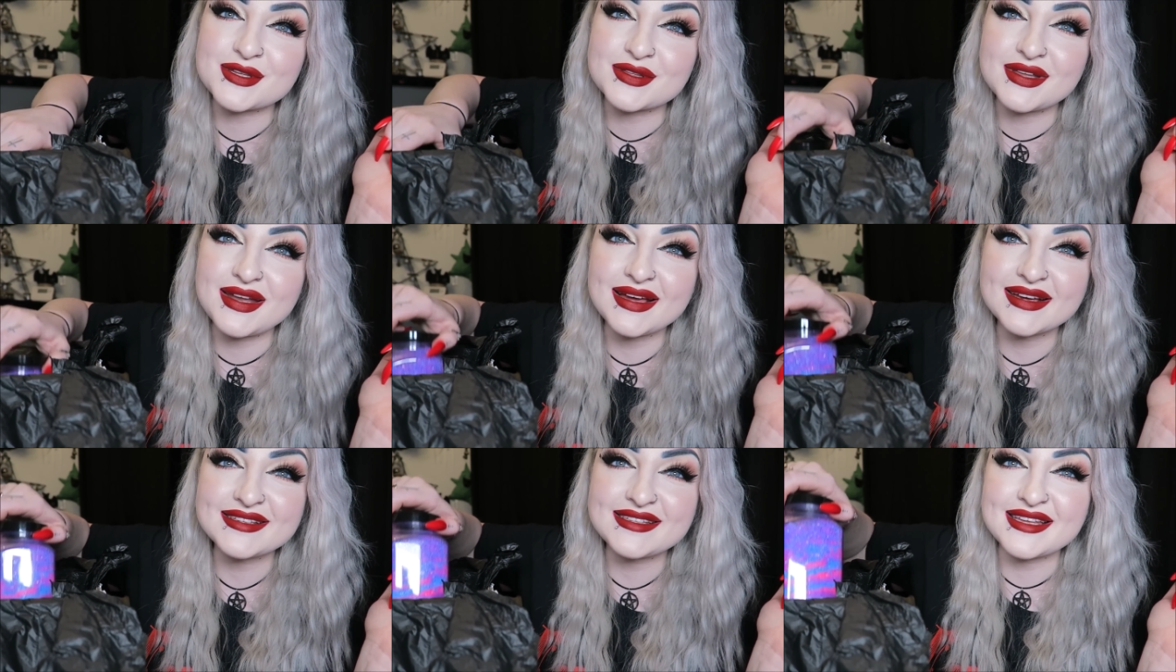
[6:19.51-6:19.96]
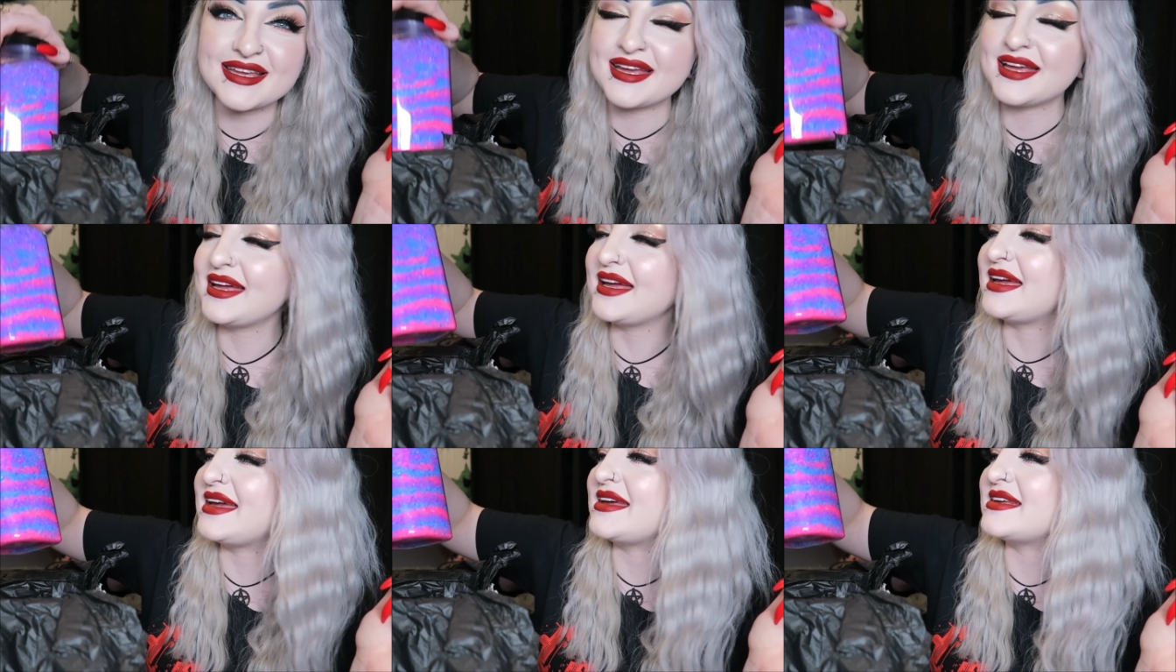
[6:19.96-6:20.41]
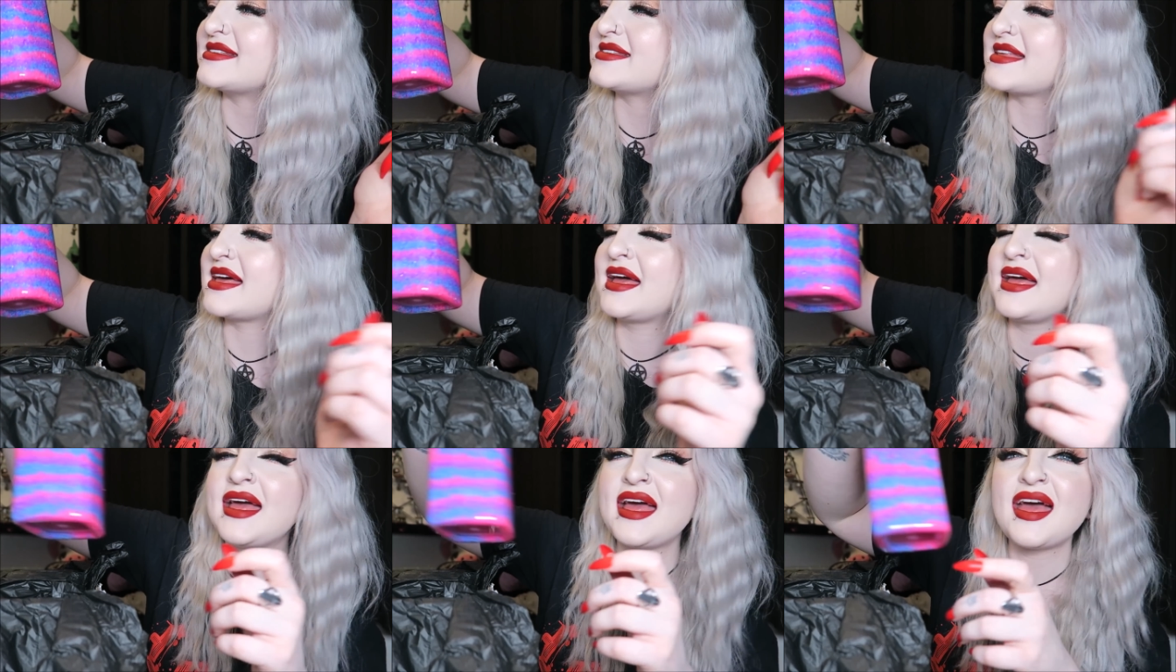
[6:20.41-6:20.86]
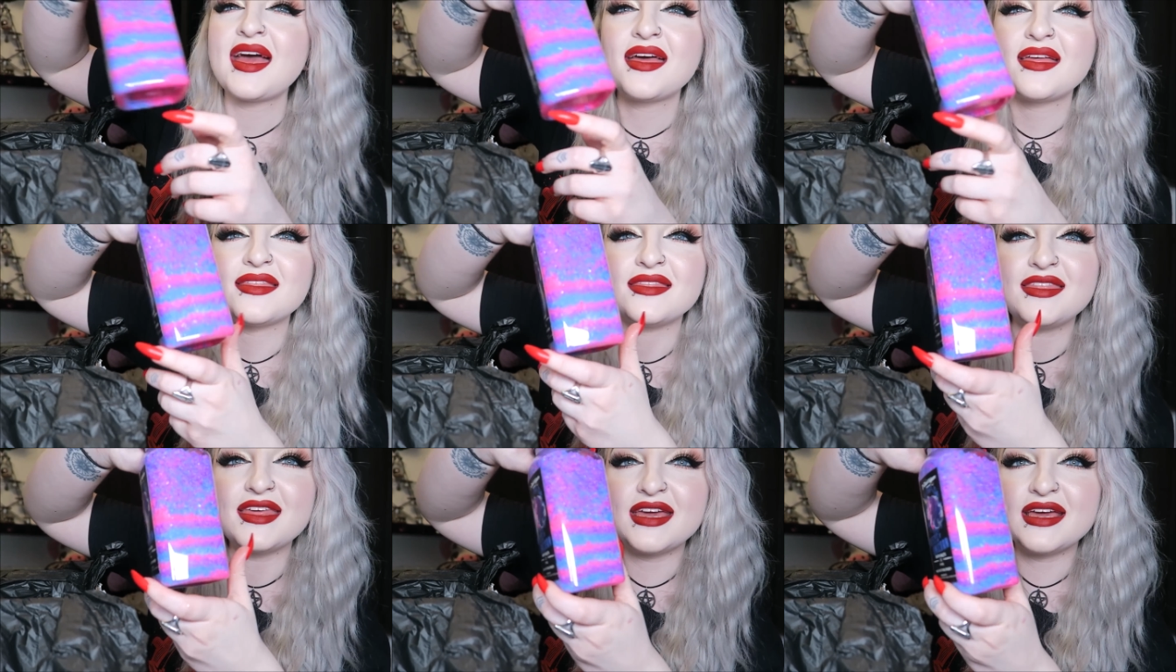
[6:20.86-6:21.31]
So the next thing is
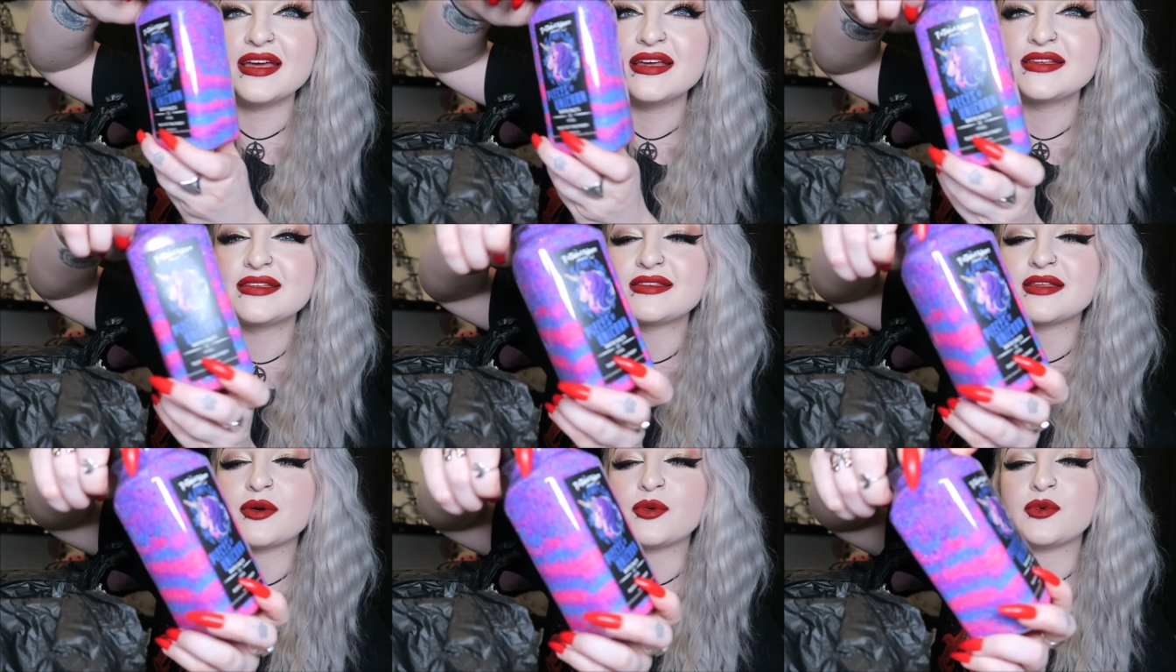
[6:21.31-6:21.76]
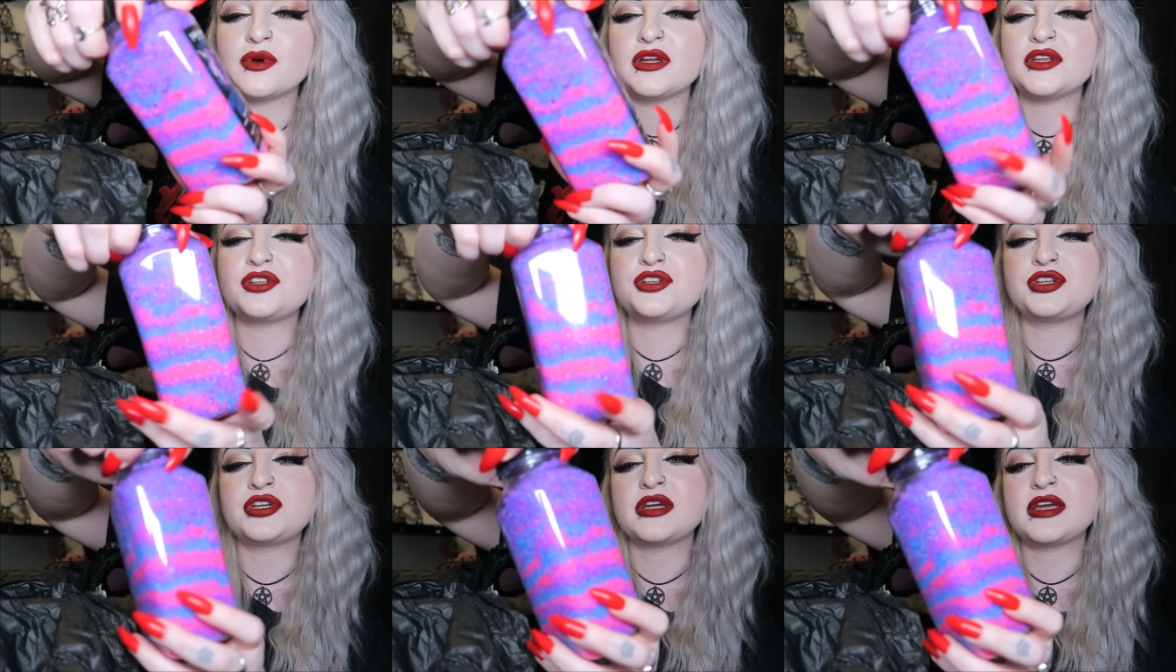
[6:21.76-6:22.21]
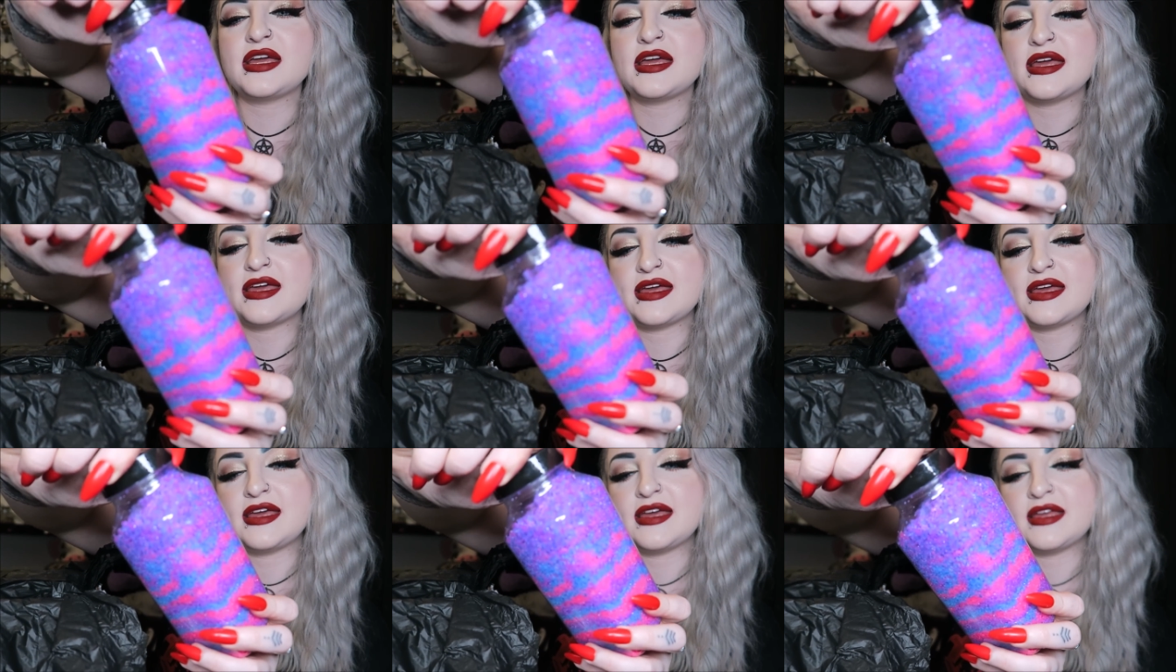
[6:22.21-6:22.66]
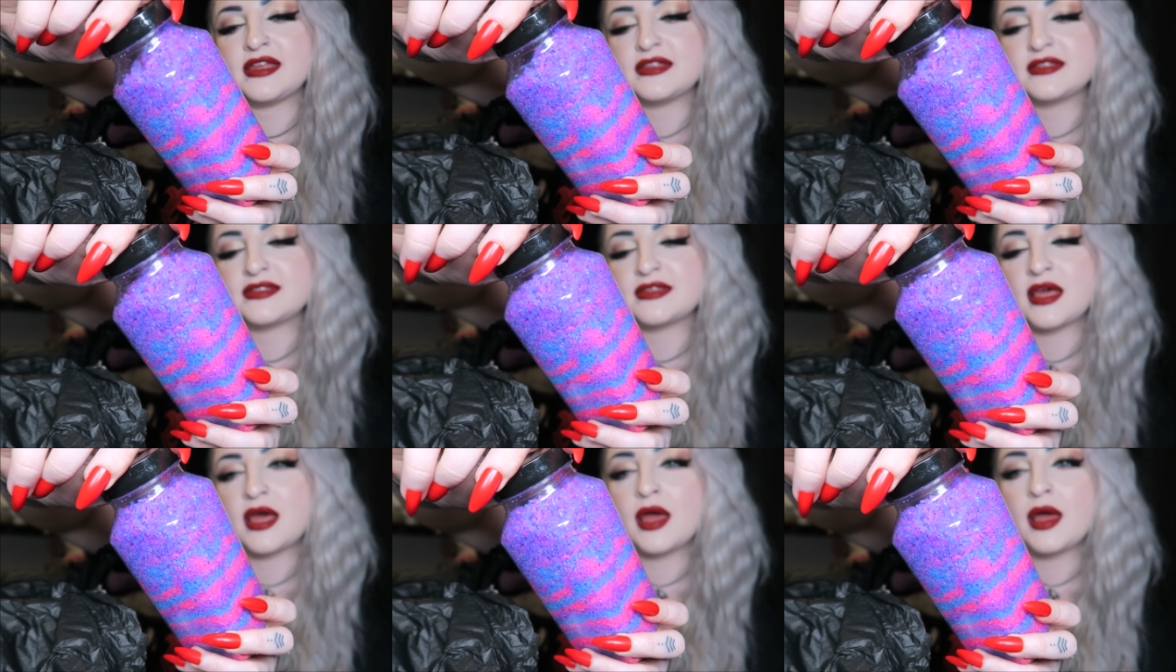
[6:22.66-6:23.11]
this, which
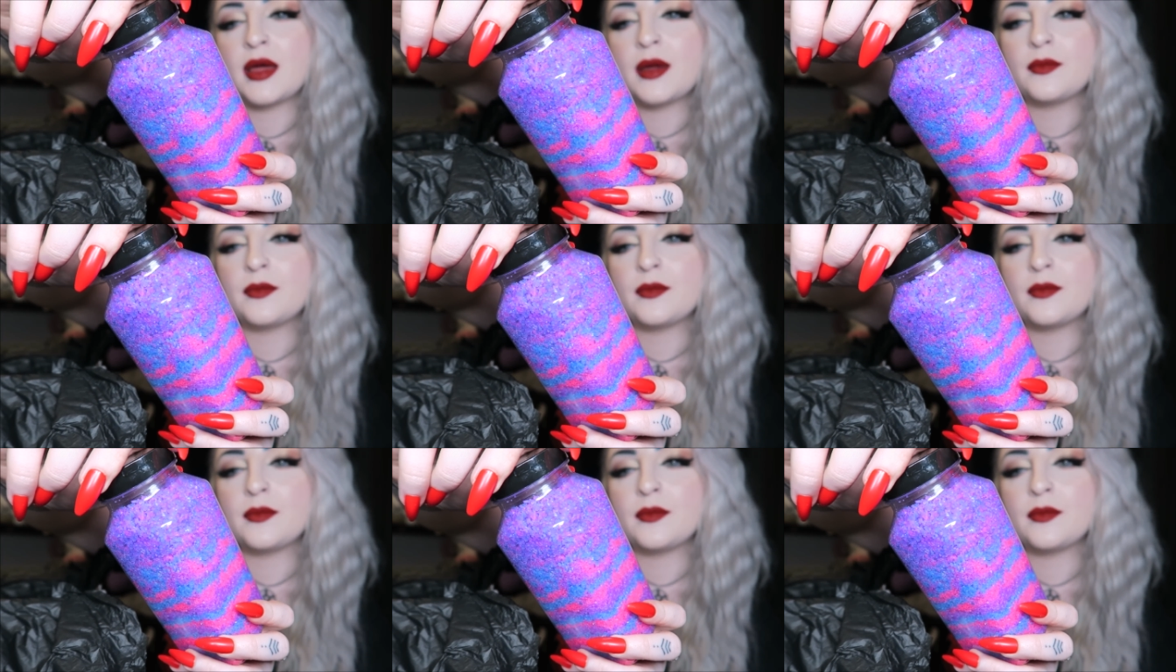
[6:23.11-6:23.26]
is